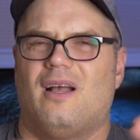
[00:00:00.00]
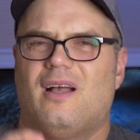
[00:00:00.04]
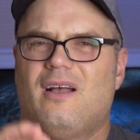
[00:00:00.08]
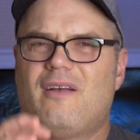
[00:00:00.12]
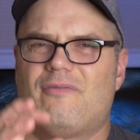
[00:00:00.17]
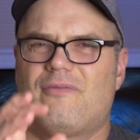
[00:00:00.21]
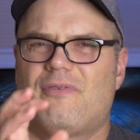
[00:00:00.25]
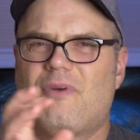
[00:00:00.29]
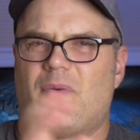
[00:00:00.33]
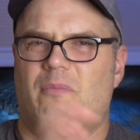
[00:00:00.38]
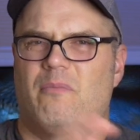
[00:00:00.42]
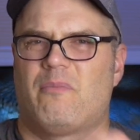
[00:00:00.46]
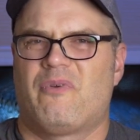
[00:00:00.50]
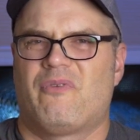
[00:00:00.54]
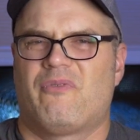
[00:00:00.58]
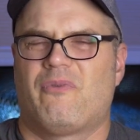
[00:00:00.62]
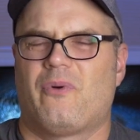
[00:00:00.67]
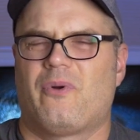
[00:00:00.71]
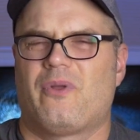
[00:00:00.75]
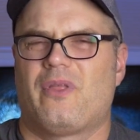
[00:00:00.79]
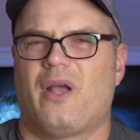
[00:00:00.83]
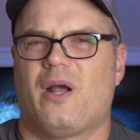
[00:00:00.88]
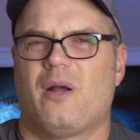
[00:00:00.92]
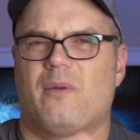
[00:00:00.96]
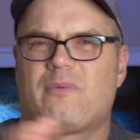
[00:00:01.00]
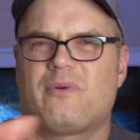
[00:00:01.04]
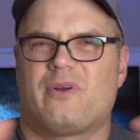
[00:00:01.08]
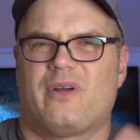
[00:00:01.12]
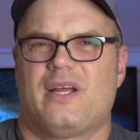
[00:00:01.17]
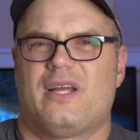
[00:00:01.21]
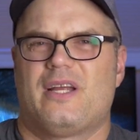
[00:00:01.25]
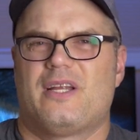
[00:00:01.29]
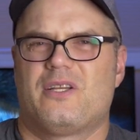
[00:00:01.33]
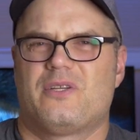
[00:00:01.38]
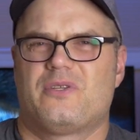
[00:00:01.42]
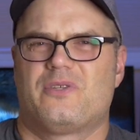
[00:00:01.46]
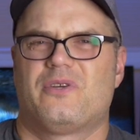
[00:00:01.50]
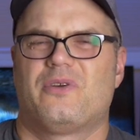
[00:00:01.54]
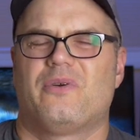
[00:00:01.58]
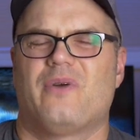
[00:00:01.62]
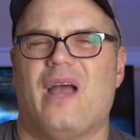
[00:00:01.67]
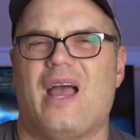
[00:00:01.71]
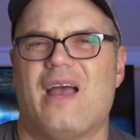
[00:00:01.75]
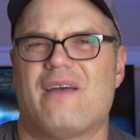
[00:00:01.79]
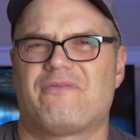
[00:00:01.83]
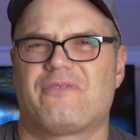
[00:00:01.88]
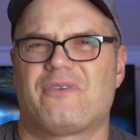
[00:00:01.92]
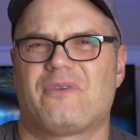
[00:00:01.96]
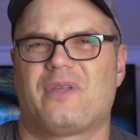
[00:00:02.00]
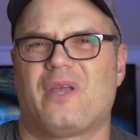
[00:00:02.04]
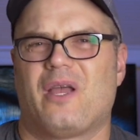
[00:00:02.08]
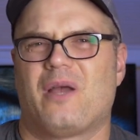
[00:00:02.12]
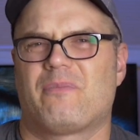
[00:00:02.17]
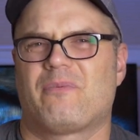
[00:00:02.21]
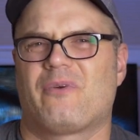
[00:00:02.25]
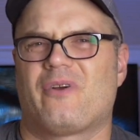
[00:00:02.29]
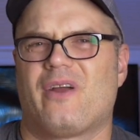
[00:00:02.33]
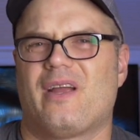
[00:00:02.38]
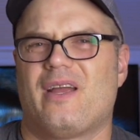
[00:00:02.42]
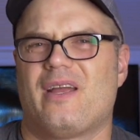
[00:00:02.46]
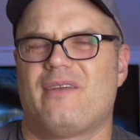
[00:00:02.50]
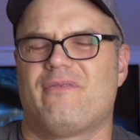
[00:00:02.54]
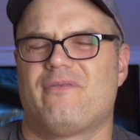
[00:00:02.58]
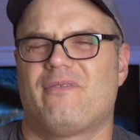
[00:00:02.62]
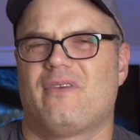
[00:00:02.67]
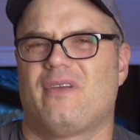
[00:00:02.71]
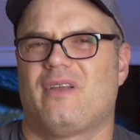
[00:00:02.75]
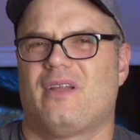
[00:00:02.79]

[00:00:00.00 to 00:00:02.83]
uh, from before the upgrade to after the upgrade.